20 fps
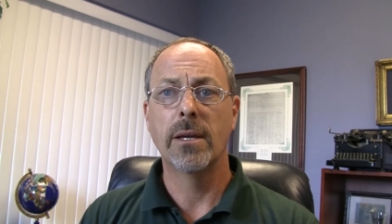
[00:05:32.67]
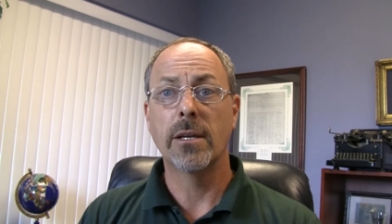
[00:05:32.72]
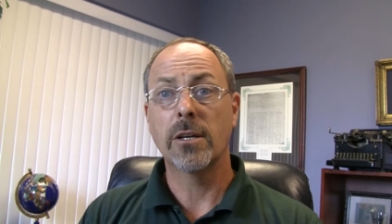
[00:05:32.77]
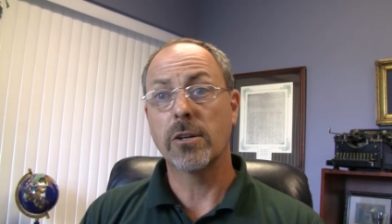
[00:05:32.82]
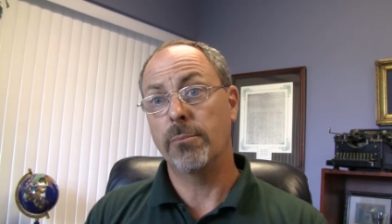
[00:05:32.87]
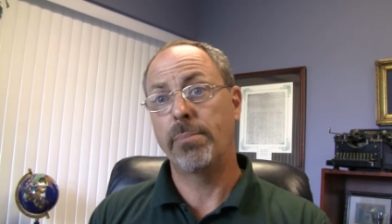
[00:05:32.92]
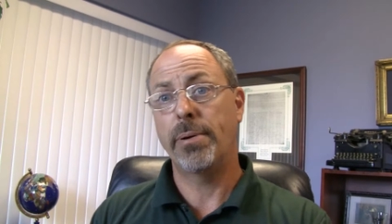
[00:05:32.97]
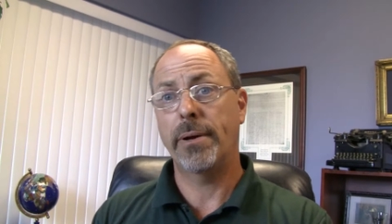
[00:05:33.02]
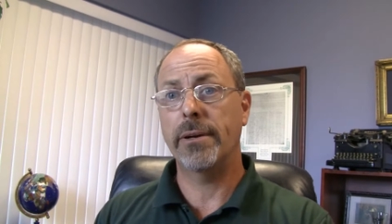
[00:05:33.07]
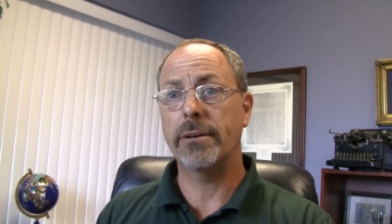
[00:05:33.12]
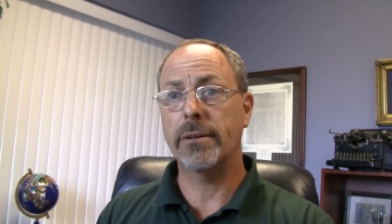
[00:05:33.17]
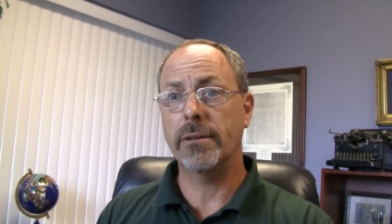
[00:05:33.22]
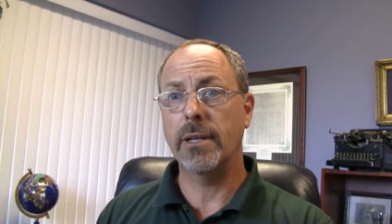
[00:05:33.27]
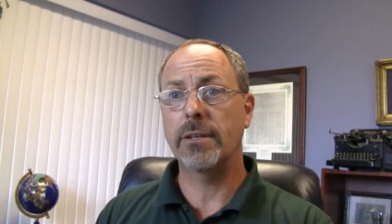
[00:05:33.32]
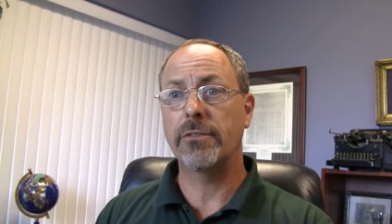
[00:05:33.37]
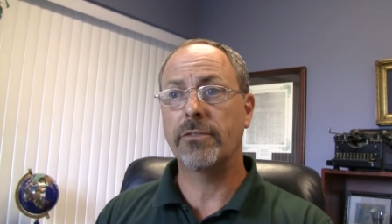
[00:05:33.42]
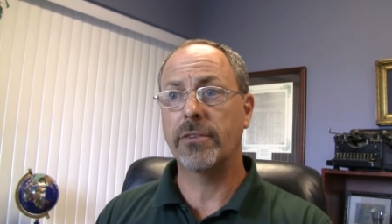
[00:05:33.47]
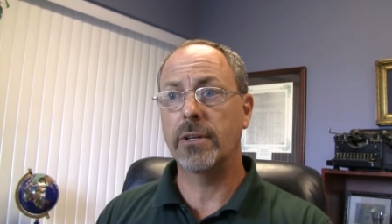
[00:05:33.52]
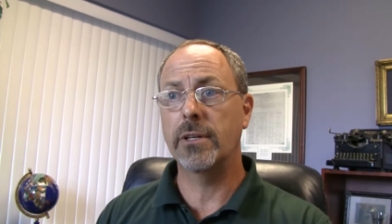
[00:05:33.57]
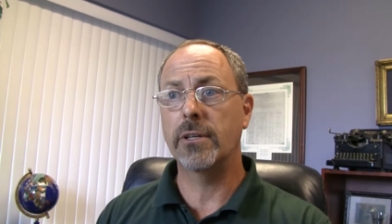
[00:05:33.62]
compared,
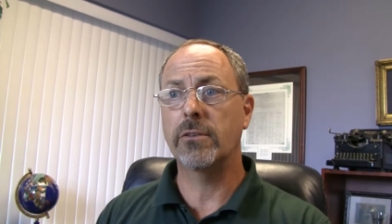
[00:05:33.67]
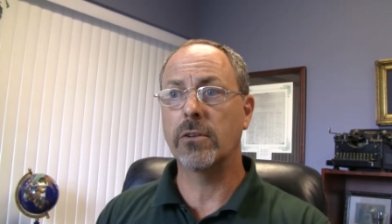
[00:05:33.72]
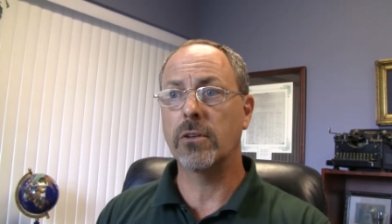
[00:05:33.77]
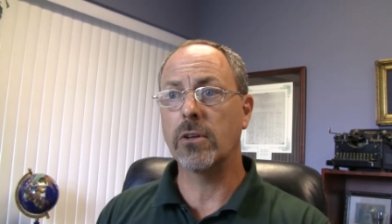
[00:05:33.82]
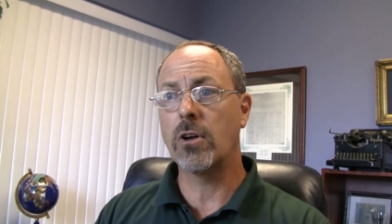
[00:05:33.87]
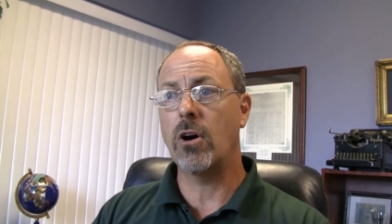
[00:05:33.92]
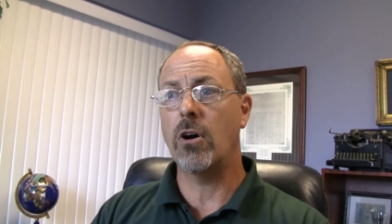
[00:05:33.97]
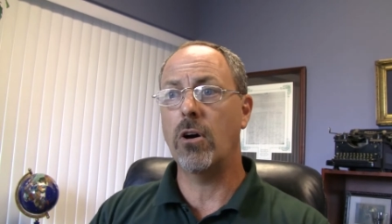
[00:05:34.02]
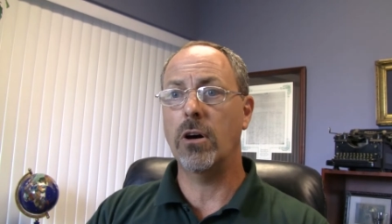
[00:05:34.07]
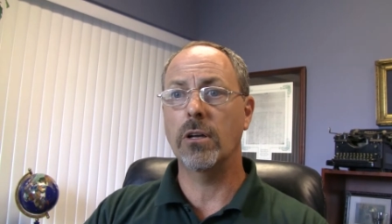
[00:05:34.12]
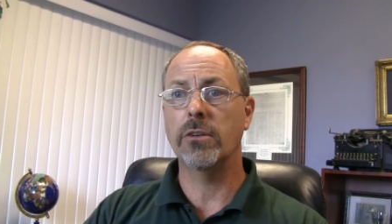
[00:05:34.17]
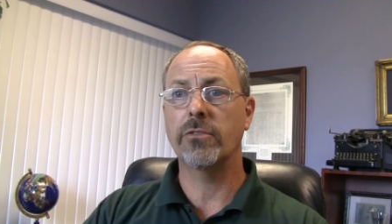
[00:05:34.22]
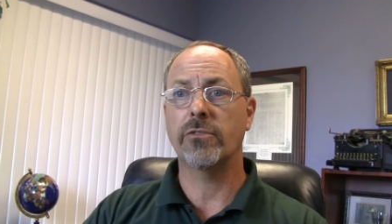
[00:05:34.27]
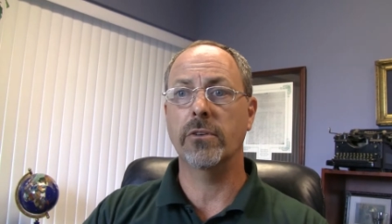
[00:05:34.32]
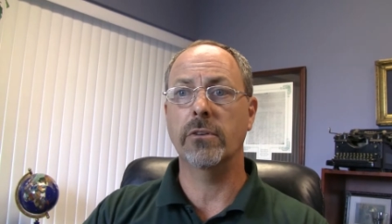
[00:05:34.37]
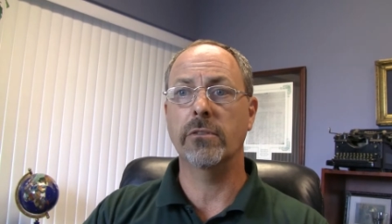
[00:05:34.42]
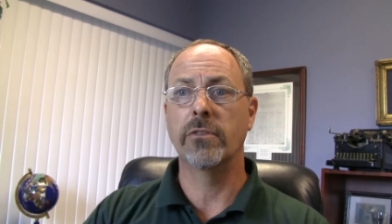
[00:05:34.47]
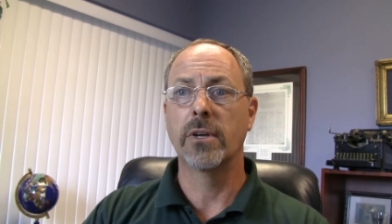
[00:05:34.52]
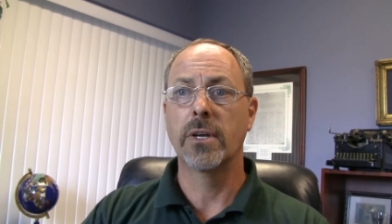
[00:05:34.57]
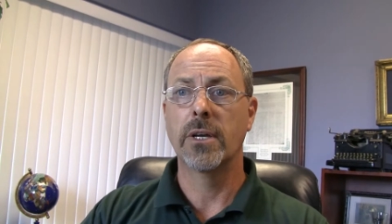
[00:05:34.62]
let's say, to the cost
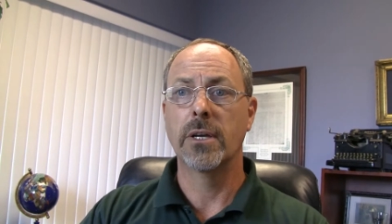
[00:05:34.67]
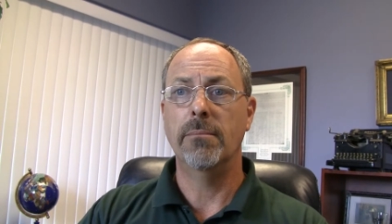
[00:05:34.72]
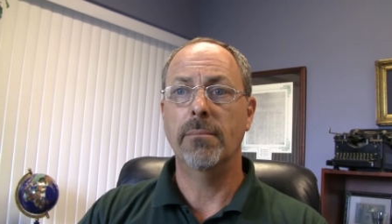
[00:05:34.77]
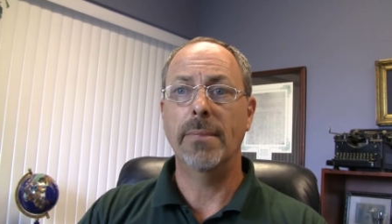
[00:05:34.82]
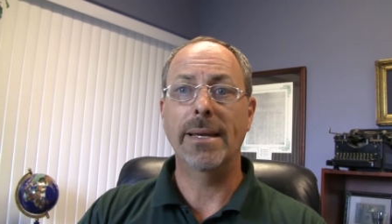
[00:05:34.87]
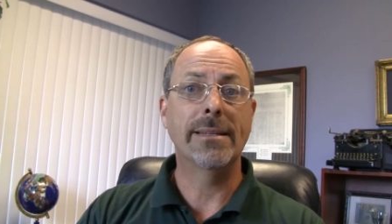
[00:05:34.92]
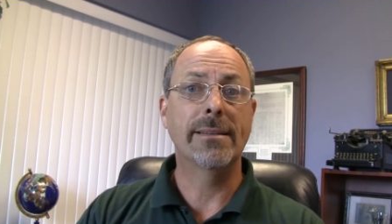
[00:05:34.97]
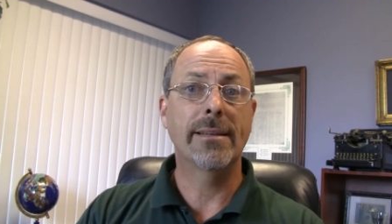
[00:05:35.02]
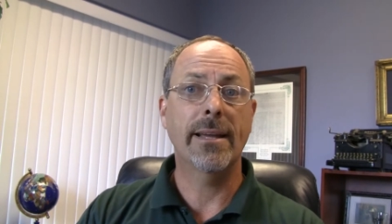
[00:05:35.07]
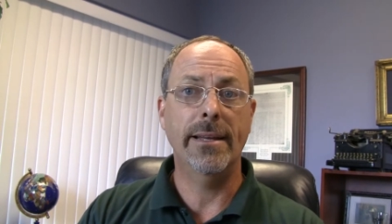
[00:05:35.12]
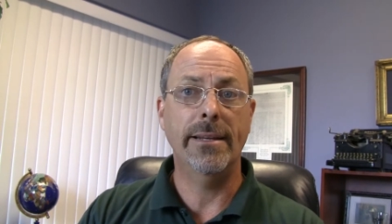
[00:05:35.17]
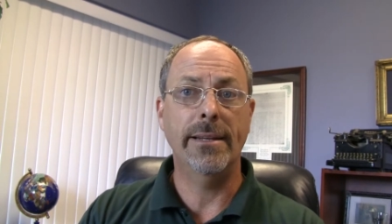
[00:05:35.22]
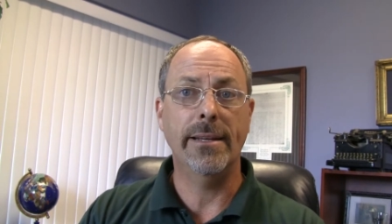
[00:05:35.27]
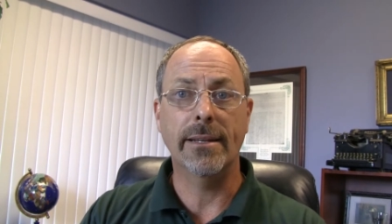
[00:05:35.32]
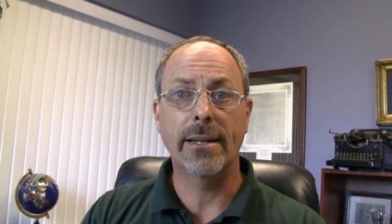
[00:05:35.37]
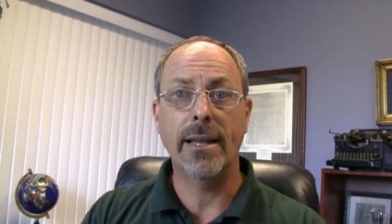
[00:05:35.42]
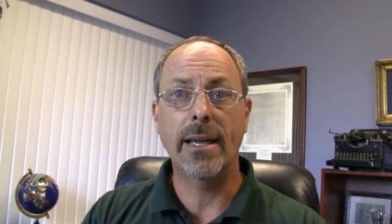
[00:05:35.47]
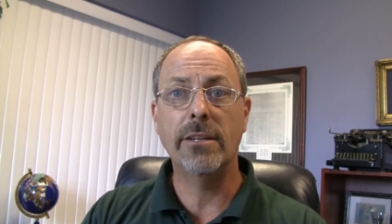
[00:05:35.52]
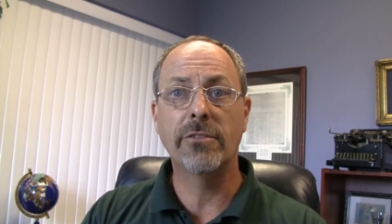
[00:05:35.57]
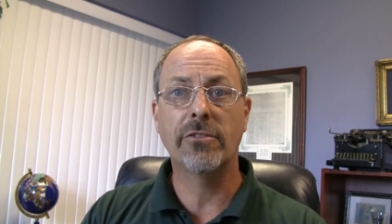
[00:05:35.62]
of maintaining
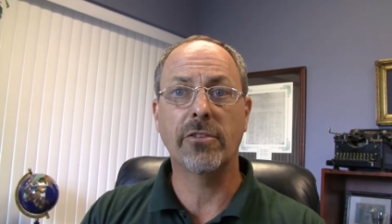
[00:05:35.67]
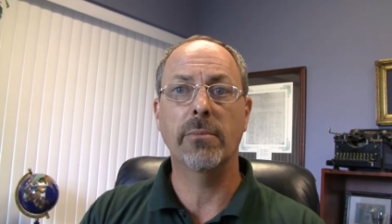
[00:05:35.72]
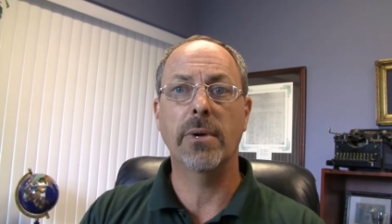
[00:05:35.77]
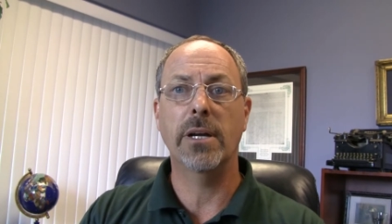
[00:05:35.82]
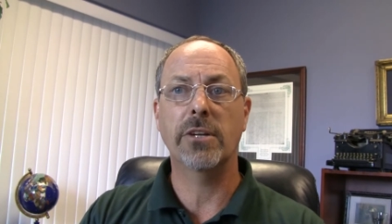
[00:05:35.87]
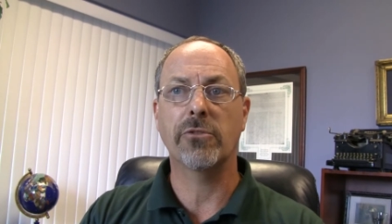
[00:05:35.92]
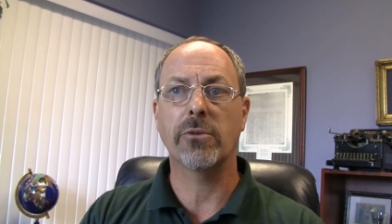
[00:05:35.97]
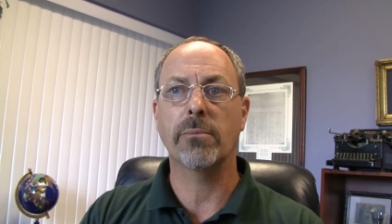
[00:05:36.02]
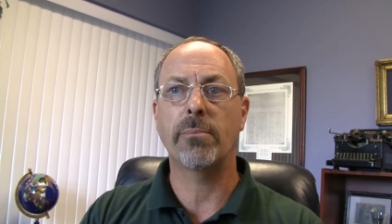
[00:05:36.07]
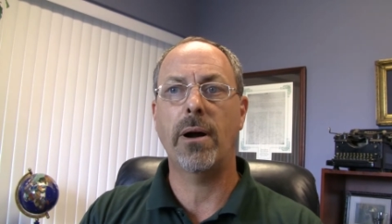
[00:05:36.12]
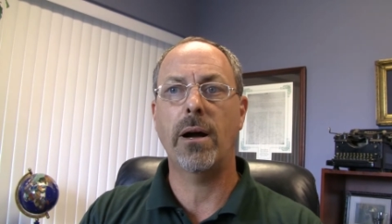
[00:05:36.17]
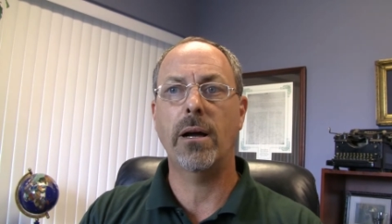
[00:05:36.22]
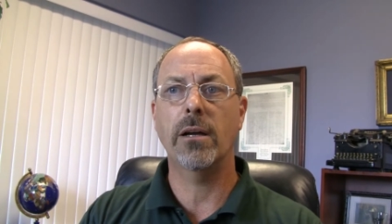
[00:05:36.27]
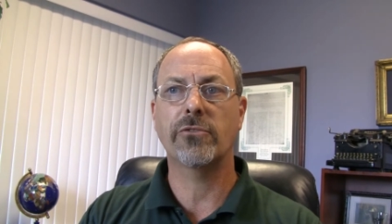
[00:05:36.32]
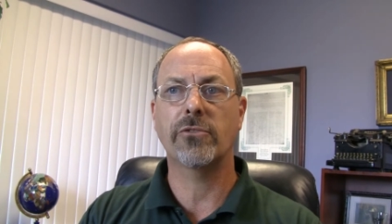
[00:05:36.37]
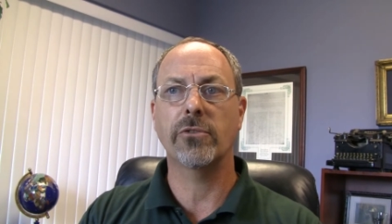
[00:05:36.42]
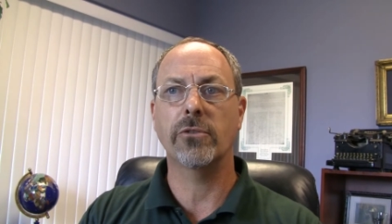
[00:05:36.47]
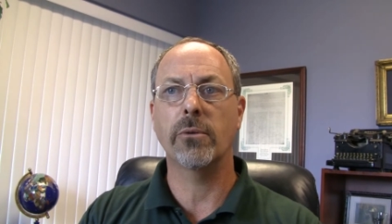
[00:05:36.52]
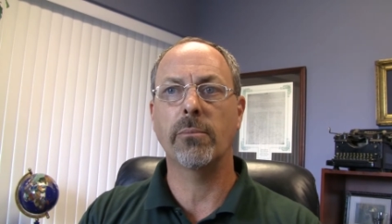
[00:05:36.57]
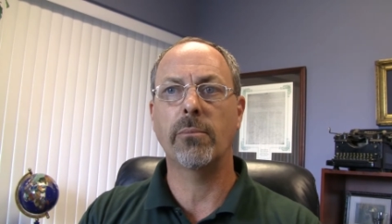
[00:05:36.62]
an asymmetric
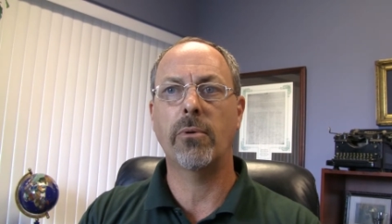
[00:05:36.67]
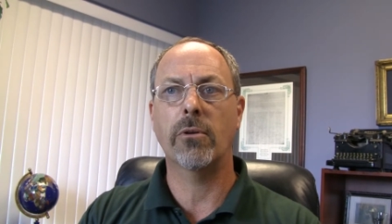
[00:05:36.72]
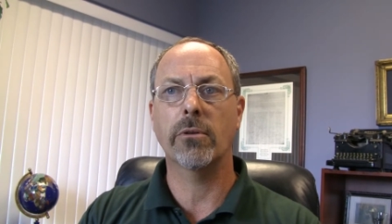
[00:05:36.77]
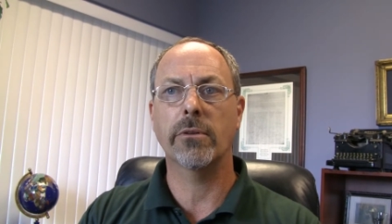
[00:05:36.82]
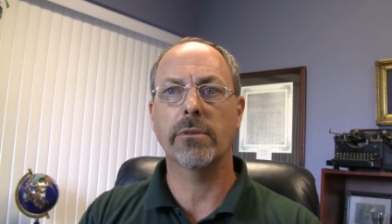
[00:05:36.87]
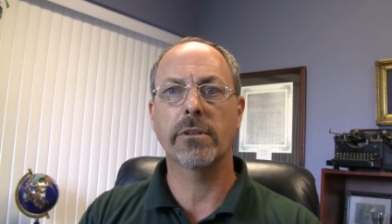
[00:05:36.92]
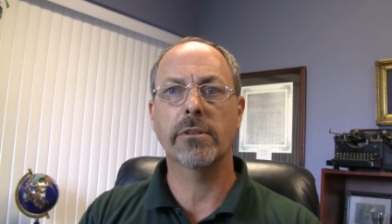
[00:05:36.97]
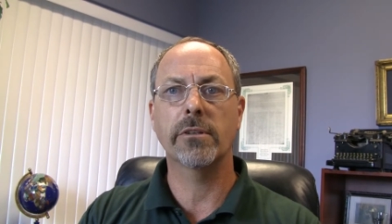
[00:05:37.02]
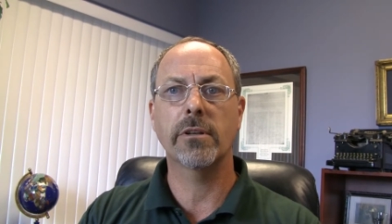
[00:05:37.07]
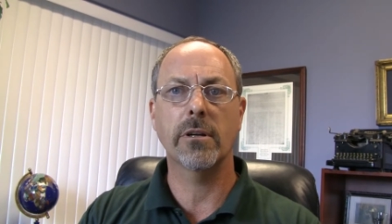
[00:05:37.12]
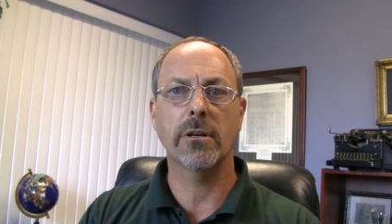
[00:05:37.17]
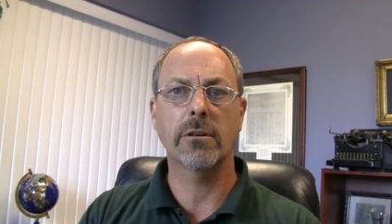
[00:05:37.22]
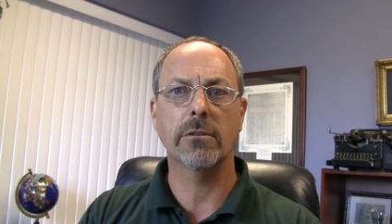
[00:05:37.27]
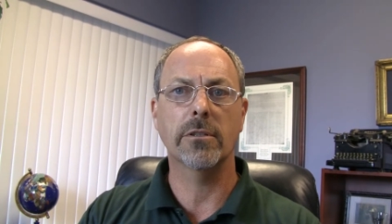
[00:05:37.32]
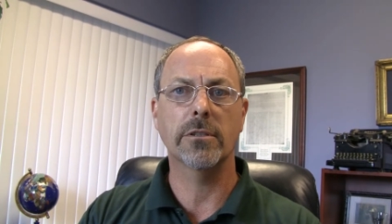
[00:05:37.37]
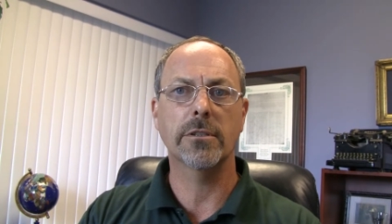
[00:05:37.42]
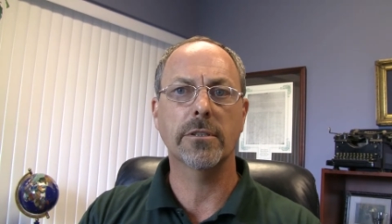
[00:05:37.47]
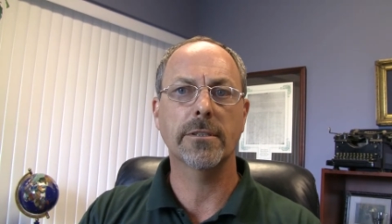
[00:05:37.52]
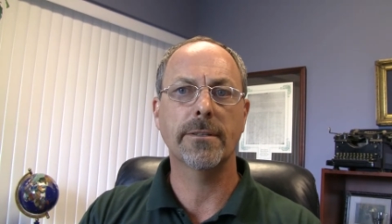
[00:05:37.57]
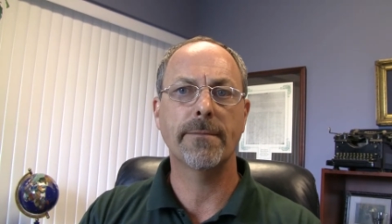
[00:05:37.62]
posture on the part of the
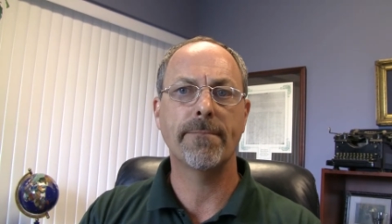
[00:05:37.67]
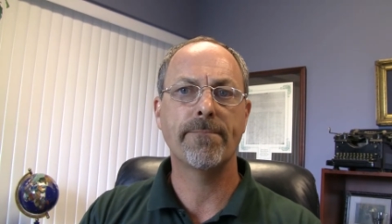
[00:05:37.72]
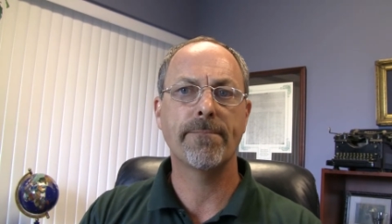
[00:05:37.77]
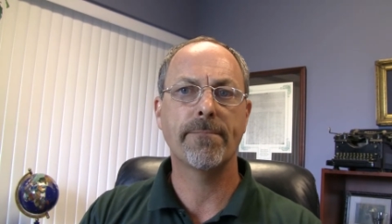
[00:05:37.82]
terrorists.